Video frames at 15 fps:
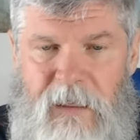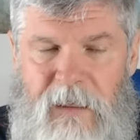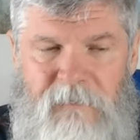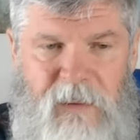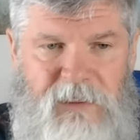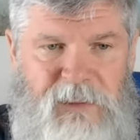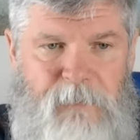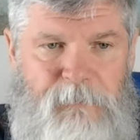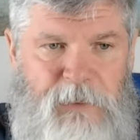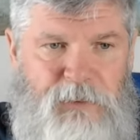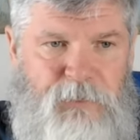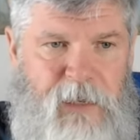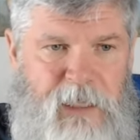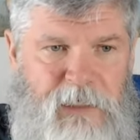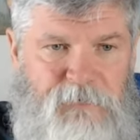They simply
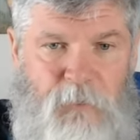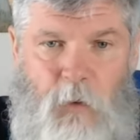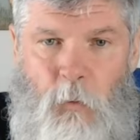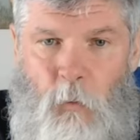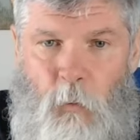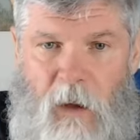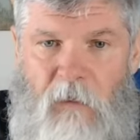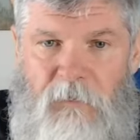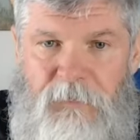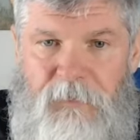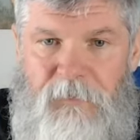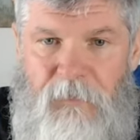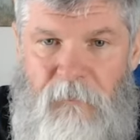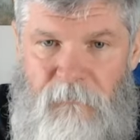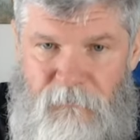transfer
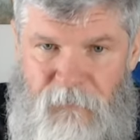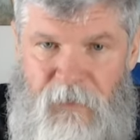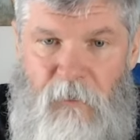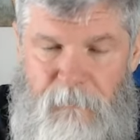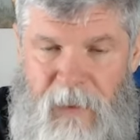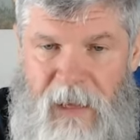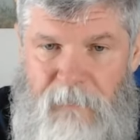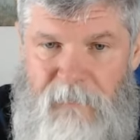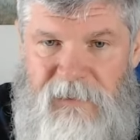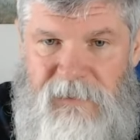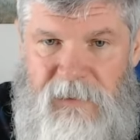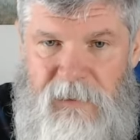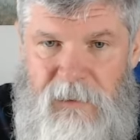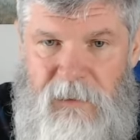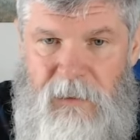welfare
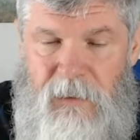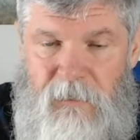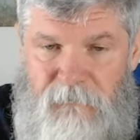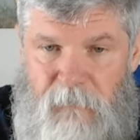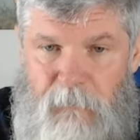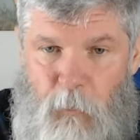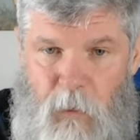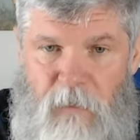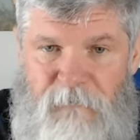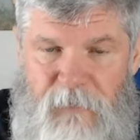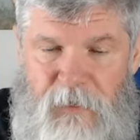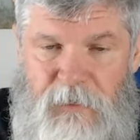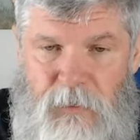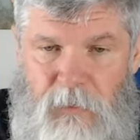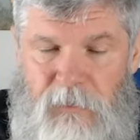payments from the
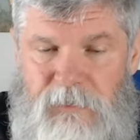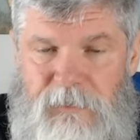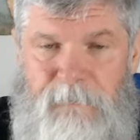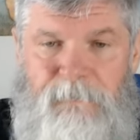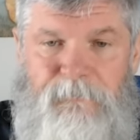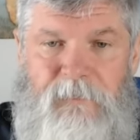welfare doles